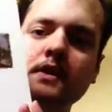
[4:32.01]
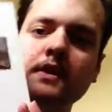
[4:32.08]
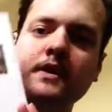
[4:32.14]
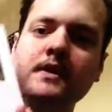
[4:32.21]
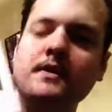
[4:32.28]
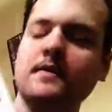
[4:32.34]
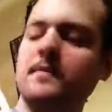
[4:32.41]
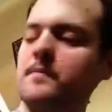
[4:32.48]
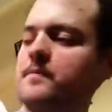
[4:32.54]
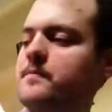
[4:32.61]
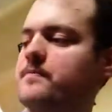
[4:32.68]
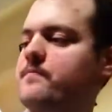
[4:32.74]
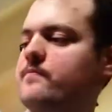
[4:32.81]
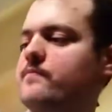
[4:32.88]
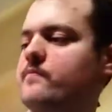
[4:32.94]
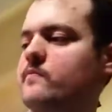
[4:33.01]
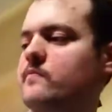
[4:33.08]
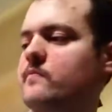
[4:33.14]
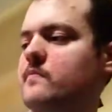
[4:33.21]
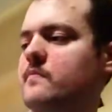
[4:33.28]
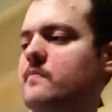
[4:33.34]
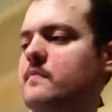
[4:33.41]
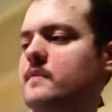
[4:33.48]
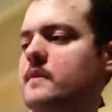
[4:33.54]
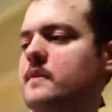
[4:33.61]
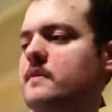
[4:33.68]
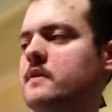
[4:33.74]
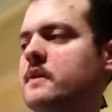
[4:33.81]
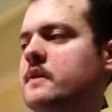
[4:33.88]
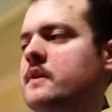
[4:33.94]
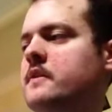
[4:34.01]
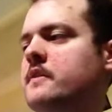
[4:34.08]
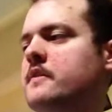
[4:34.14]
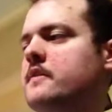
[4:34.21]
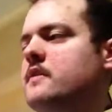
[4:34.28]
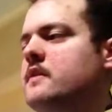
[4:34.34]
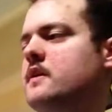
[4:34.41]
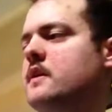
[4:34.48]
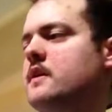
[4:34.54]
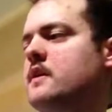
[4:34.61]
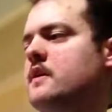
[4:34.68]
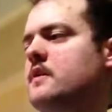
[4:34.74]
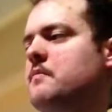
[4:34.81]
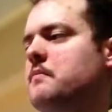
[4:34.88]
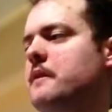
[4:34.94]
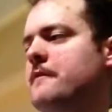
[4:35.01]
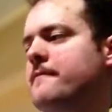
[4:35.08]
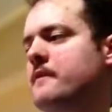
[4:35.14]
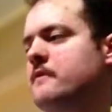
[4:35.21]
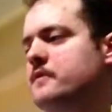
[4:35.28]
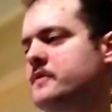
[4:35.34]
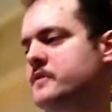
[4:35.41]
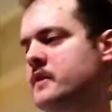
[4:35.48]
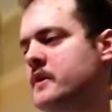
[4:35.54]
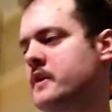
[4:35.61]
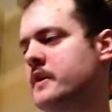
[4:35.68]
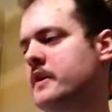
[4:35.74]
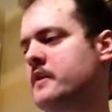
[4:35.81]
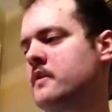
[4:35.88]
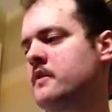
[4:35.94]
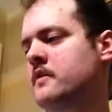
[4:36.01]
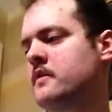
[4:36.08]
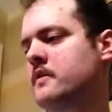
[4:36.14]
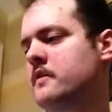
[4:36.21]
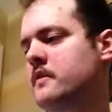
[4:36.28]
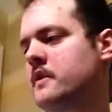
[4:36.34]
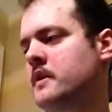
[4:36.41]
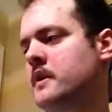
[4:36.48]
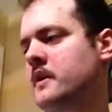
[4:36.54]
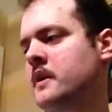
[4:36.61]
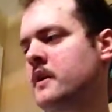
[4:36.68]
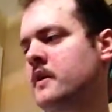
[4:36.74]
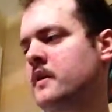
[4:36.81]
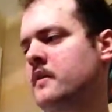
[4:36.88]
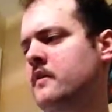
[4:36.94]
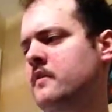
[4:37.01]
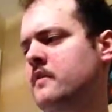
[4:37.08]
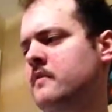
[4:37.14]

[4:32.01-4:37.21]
Um, and my favorite song on here, uh,